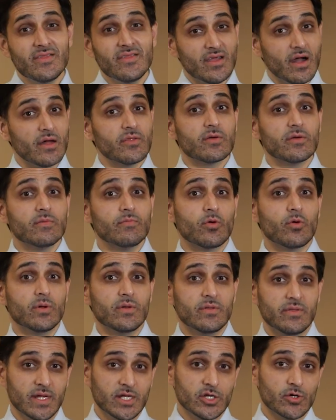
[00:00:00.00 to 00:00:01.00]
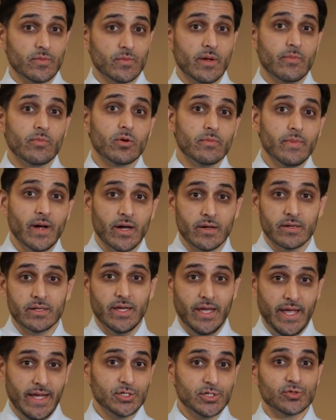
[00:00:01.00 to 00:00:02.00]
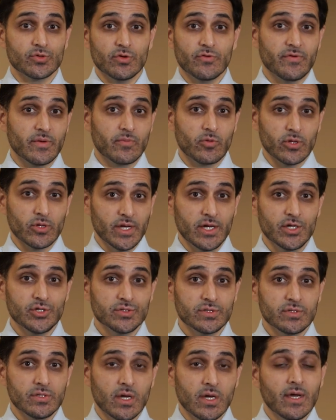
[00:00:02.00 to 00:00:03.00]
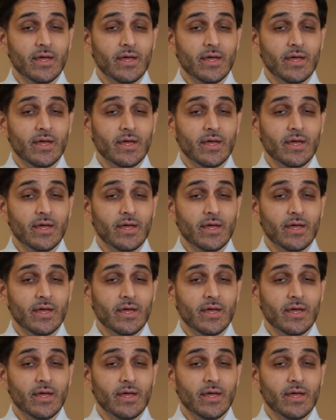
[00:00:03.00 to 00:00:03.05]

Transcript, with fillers: The other important thing to remember about atrial fibrillation